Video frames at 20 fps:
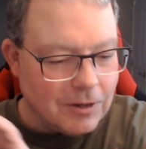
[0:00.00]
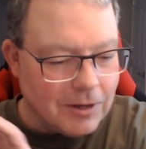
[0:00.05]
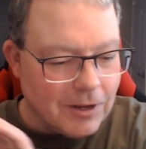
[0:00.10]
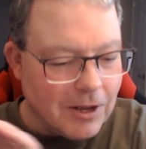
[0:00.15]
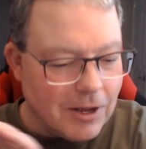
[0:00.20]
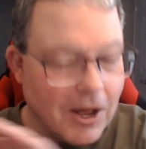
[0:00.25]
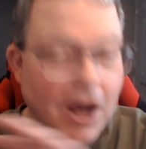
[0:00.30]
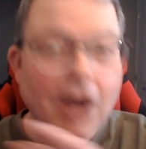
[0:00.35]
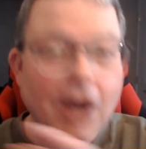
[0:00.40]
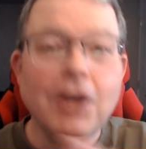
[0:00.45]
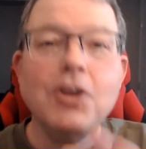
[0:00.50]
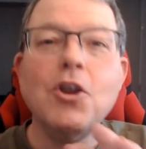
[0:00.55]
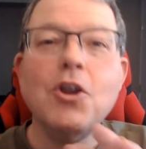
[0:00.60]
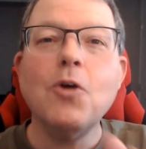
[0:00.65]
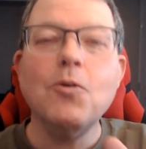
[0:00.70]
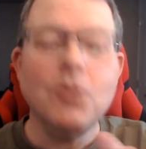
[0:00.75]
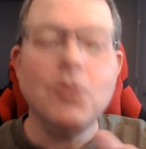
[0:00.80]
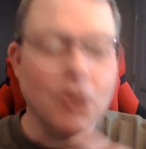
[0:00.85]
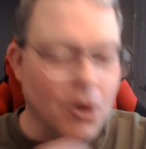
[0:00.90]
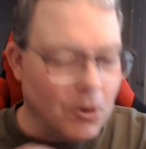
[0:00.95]

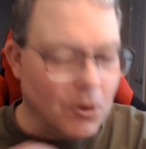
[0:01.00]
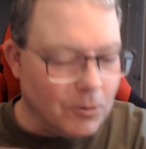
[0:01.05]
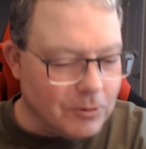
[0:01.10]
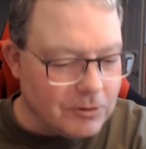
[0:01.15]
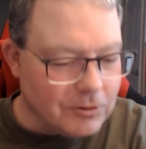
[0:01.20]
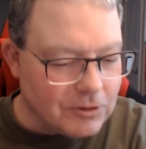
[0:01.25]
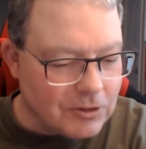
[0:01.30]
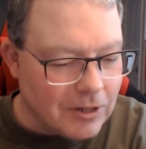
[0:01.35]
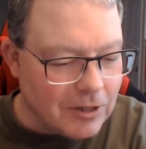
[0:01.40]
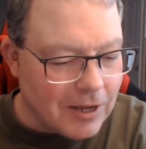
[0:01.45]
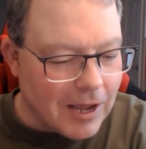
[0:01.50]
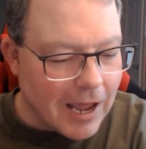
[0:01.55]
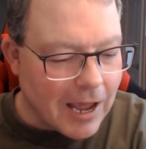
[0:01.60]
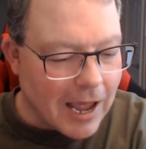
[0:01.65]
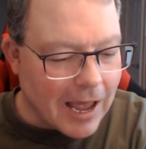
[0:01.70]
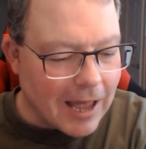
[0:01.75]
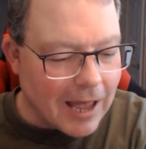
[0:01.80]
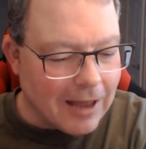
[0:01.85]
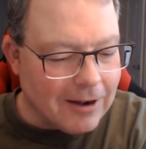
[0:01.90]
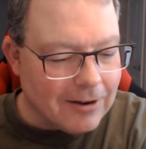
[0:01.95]
unknown knowns,
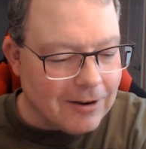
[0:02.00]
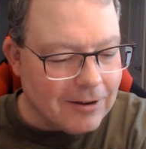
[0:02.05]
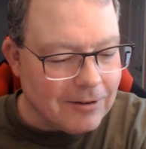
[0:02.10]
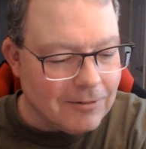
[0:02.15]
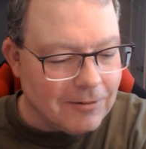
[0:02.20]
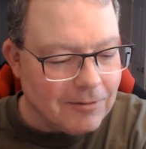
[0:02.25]
and